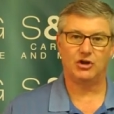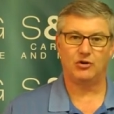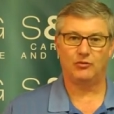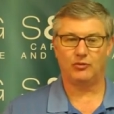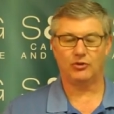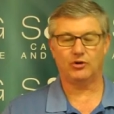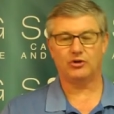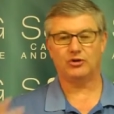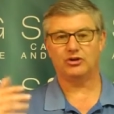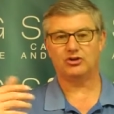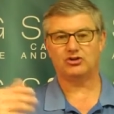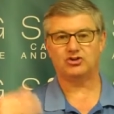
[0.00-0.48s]

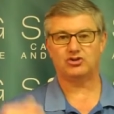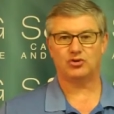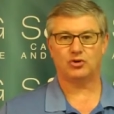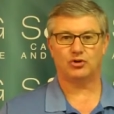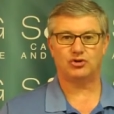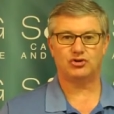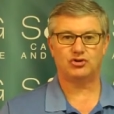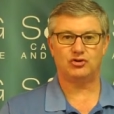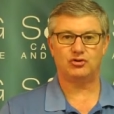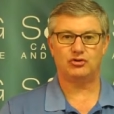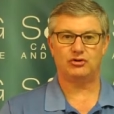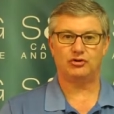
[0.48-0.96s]
We're going to
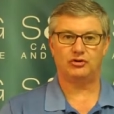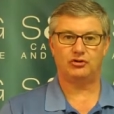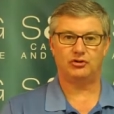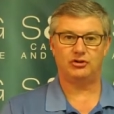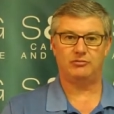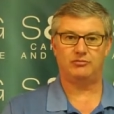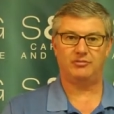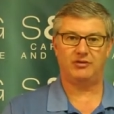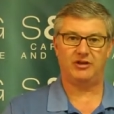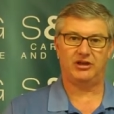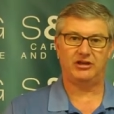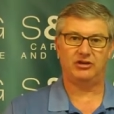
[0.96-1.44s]
short you and
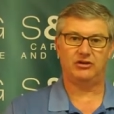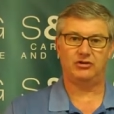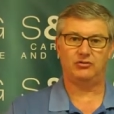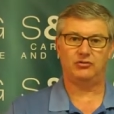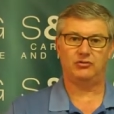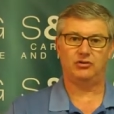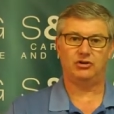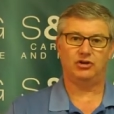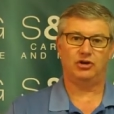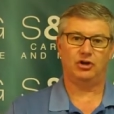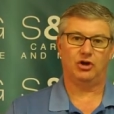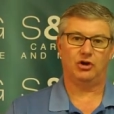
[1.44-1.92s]
only pay
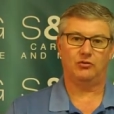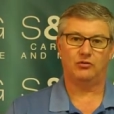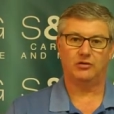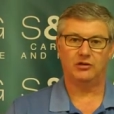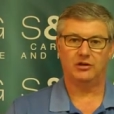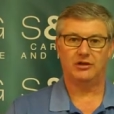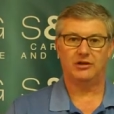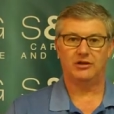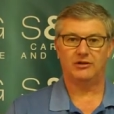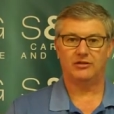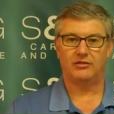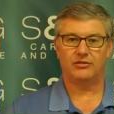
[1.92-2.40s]
you,
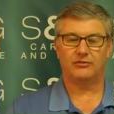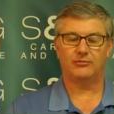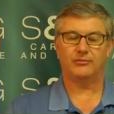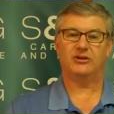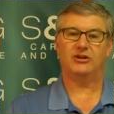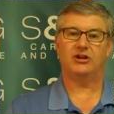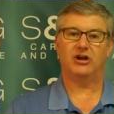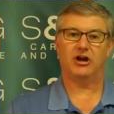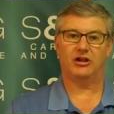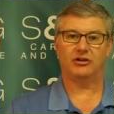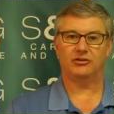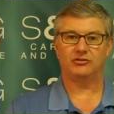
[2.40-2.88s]

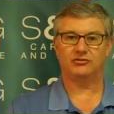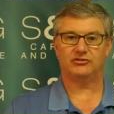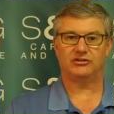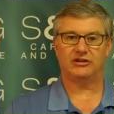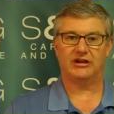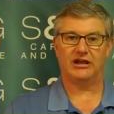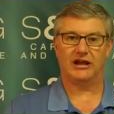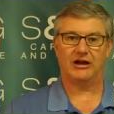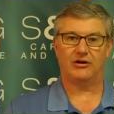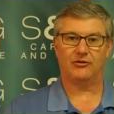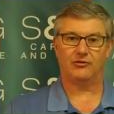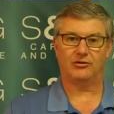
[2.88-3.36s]
$3 an
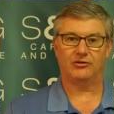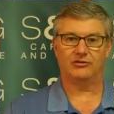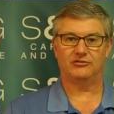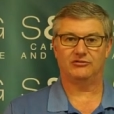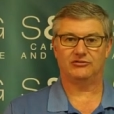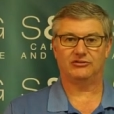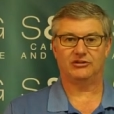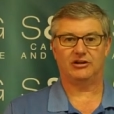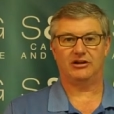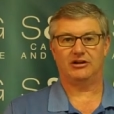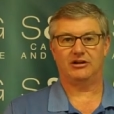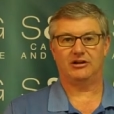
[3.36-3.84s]
hour
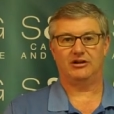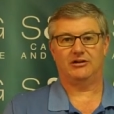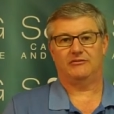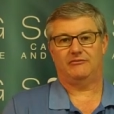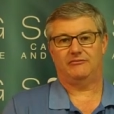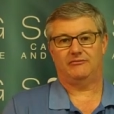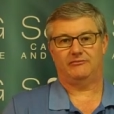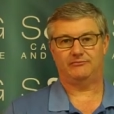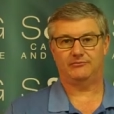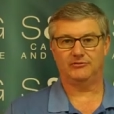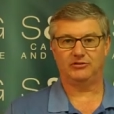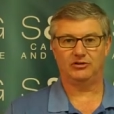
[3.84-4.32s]
instead
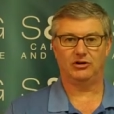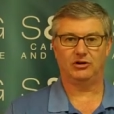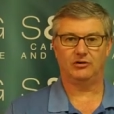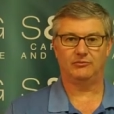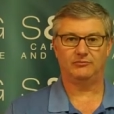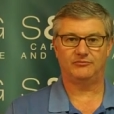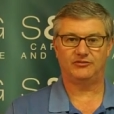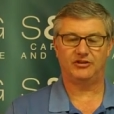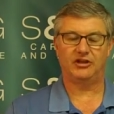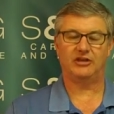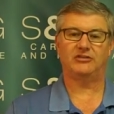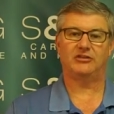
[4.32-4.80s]
of,
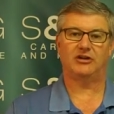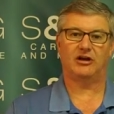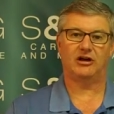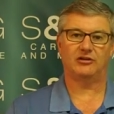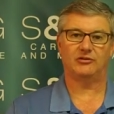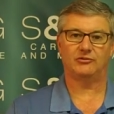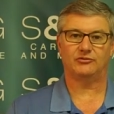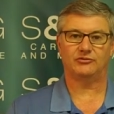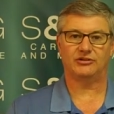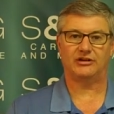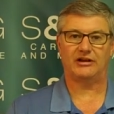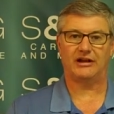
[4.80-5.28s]

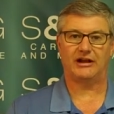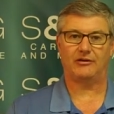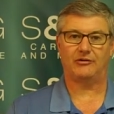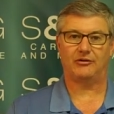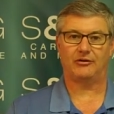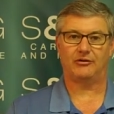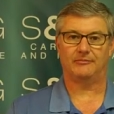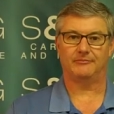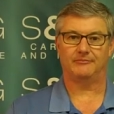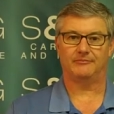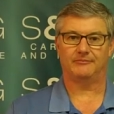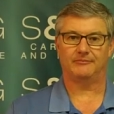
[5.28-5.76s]
$10 an hour.